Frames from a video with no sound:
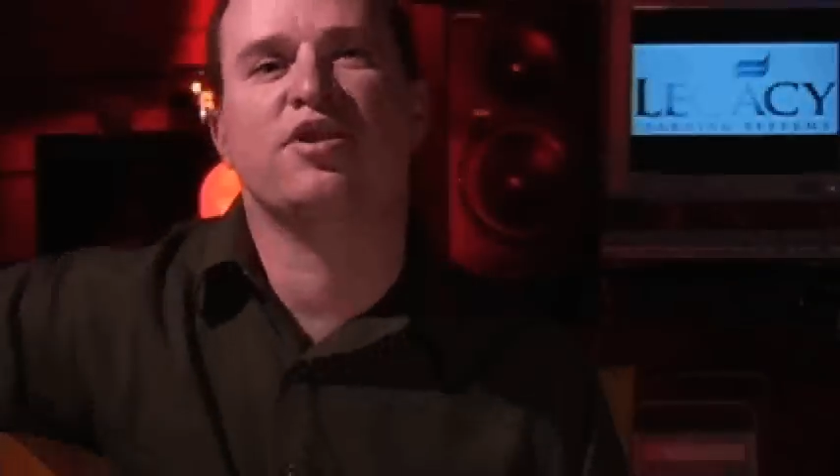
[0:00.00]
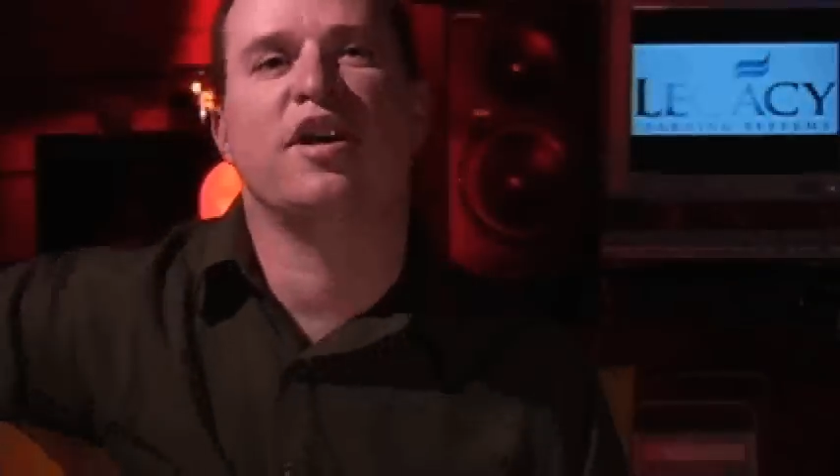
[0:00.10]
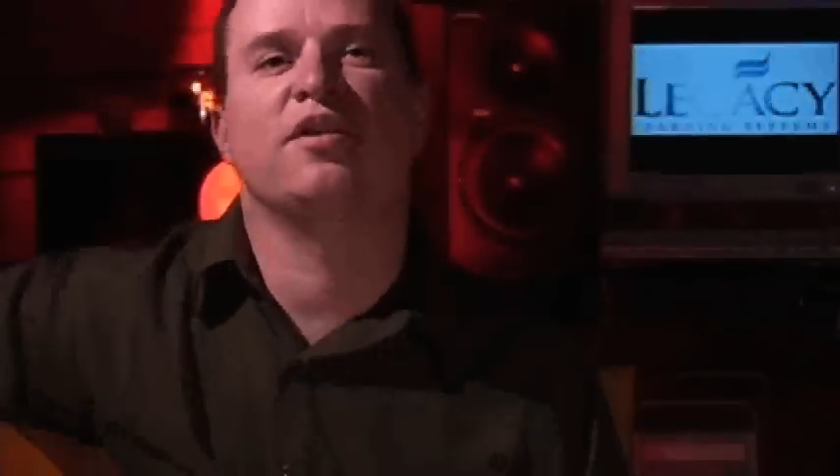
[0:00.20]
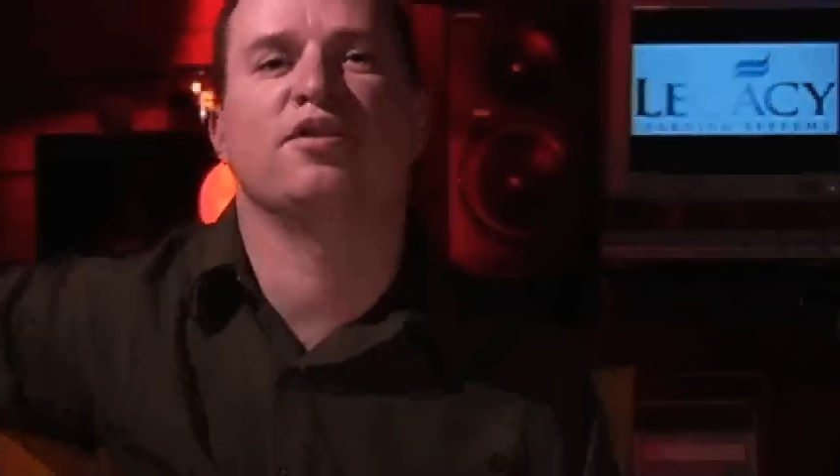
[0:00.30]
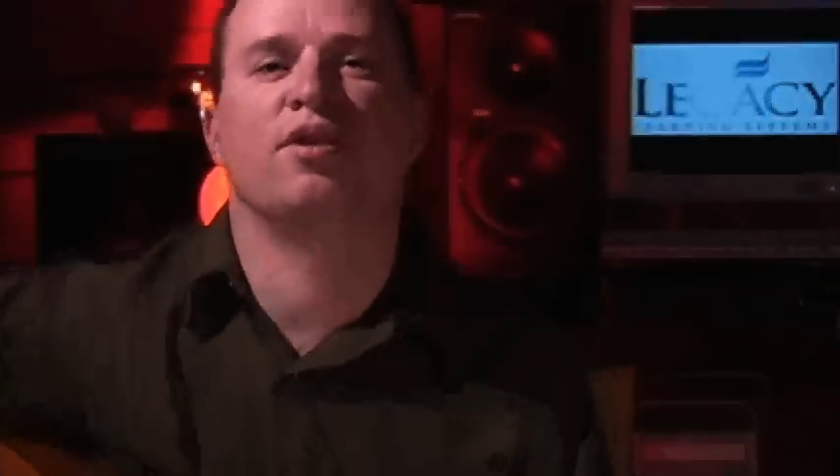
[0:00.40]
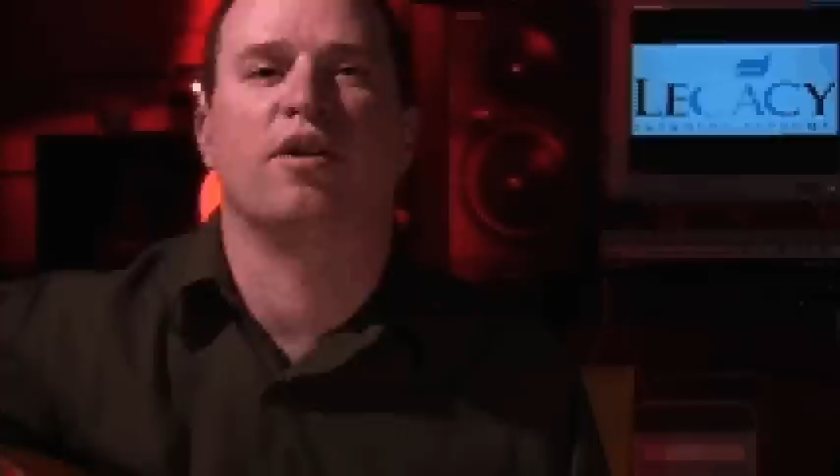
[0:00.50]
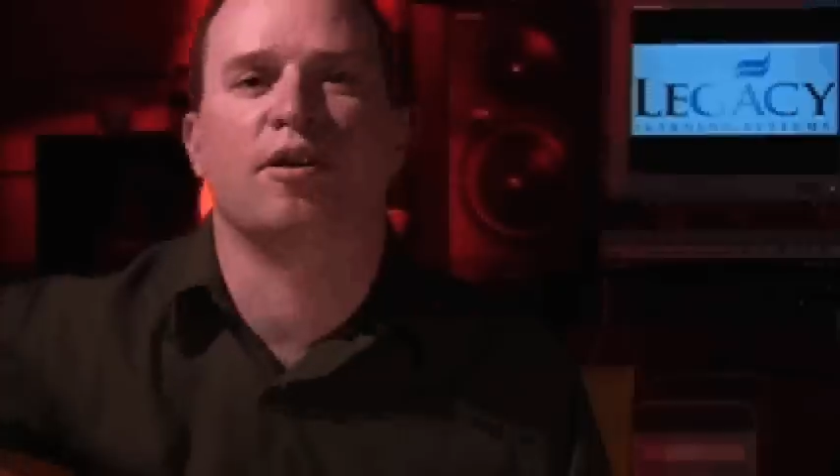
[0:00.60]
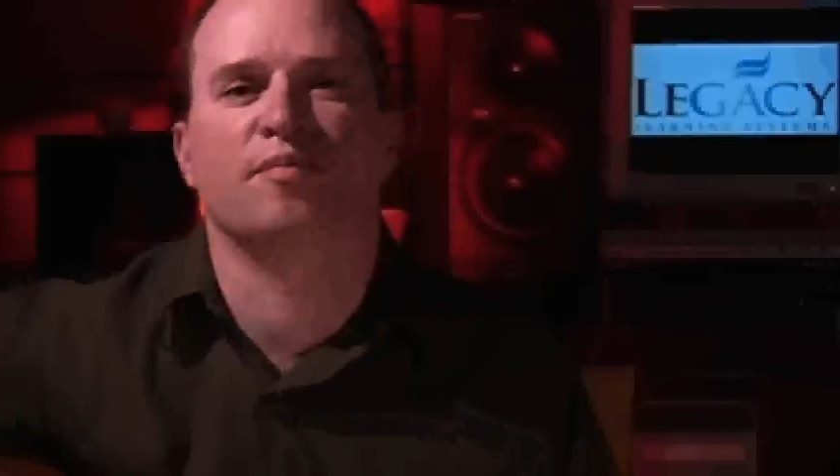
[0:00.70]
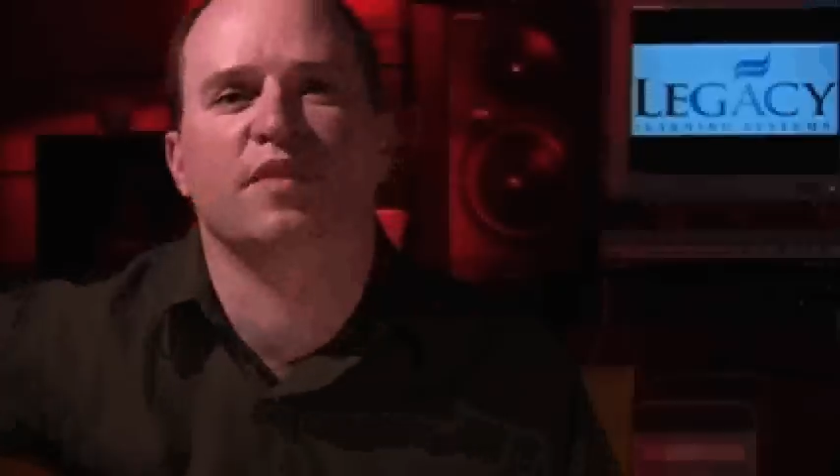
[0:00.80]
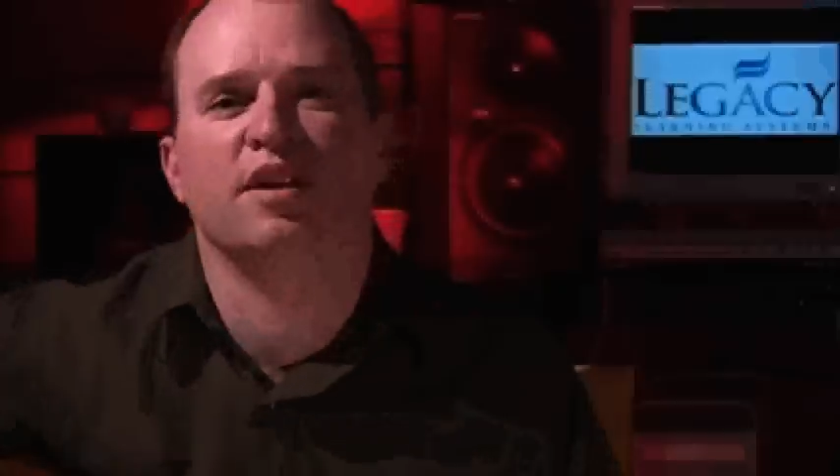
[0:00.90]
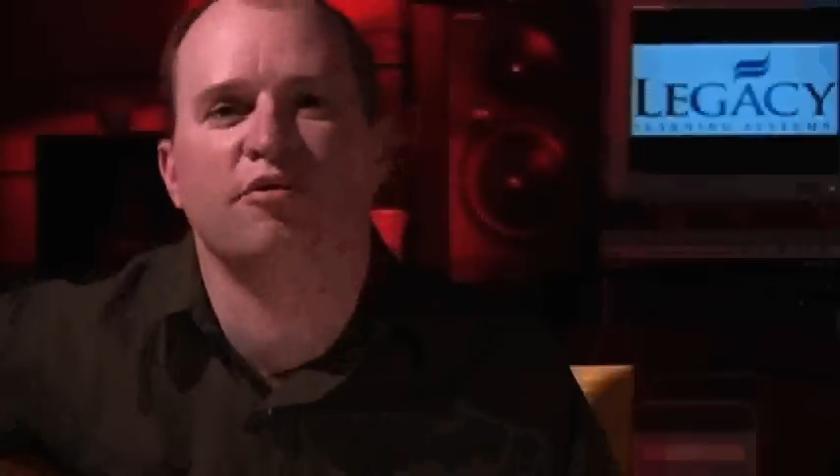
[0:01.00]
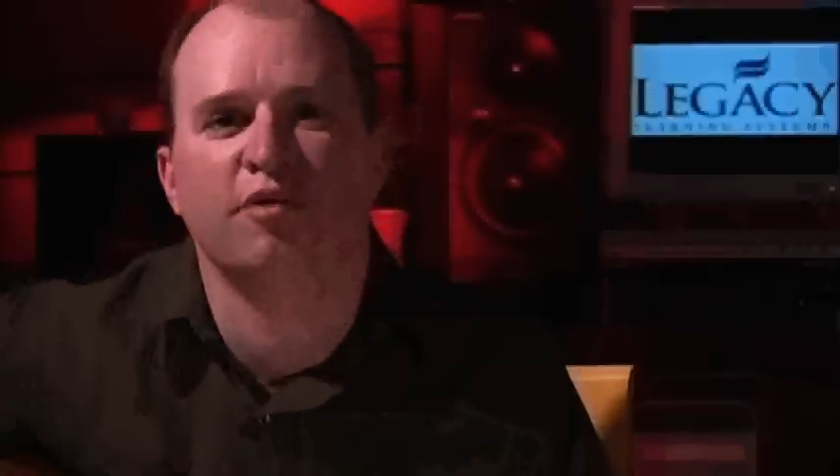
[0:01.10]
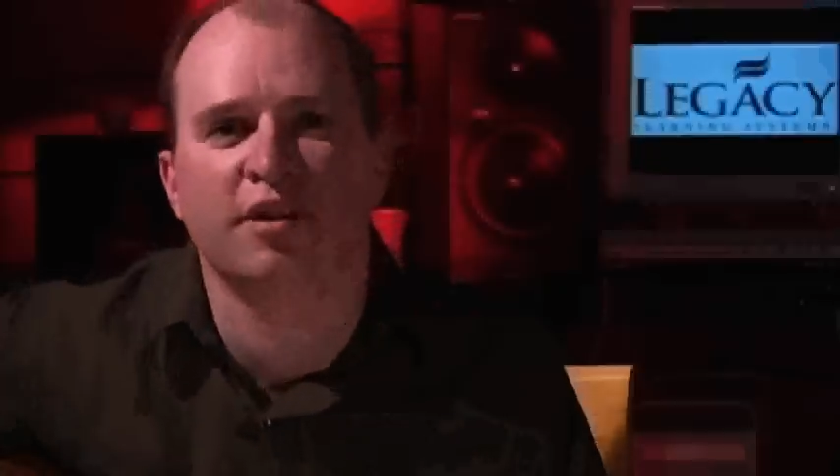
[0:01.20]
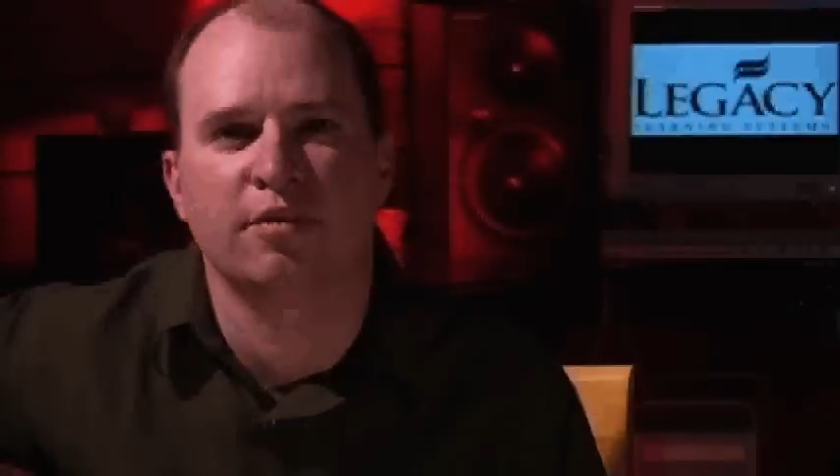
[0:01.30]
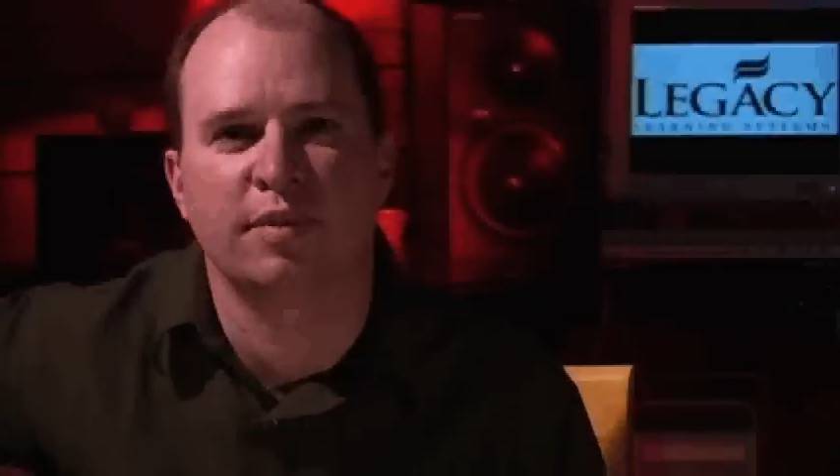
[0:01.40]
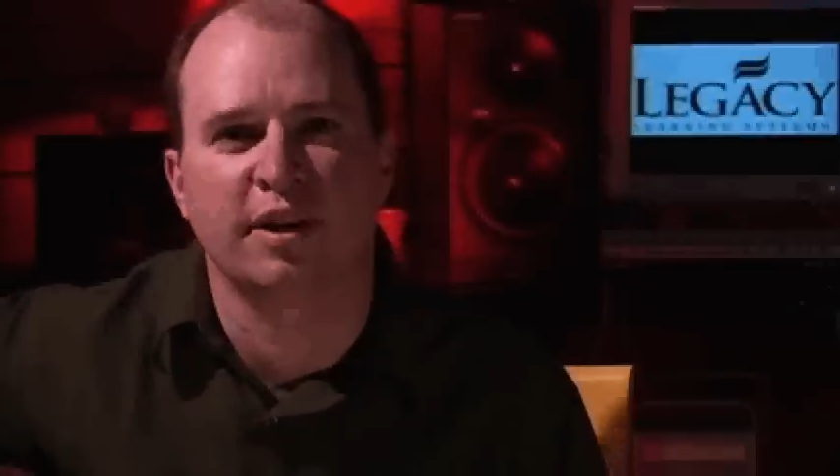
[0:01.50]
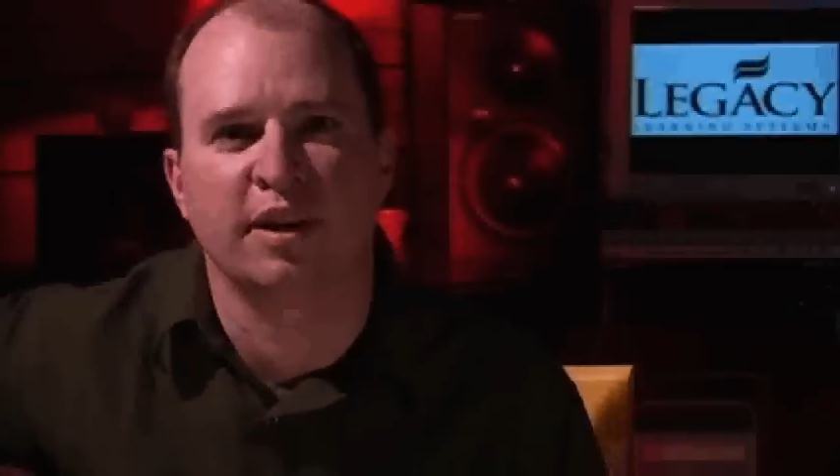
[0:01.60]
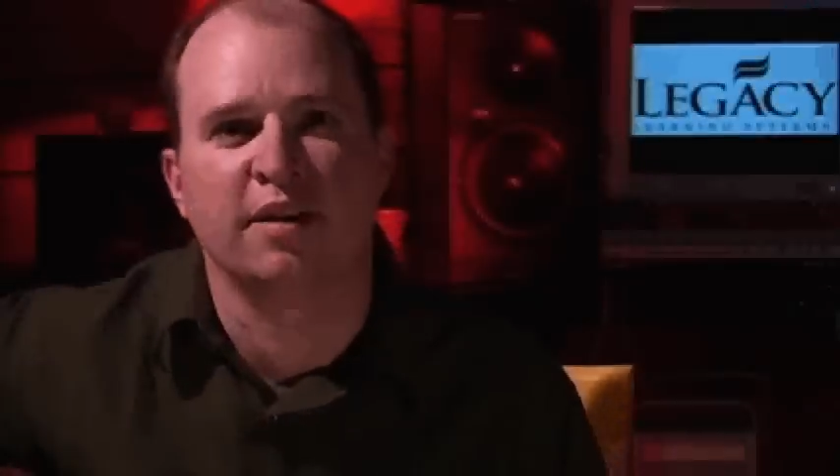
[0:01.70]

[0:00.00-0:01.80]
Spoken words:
guitar and finger picking.